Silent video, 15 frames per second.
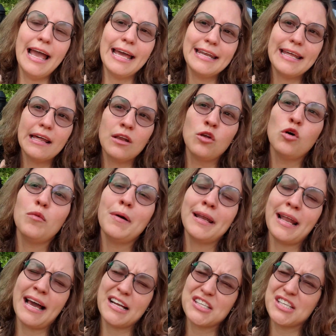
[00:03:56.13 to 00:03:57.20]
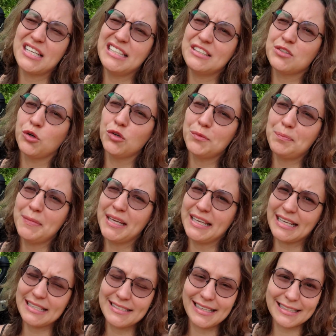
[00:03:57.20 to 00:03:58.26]
And then no one actually told me an
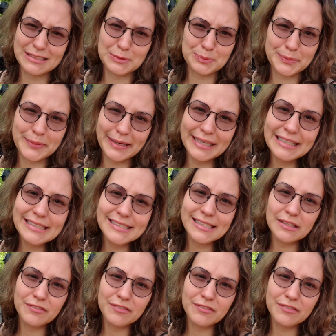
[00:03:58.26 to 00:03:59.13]
exact price.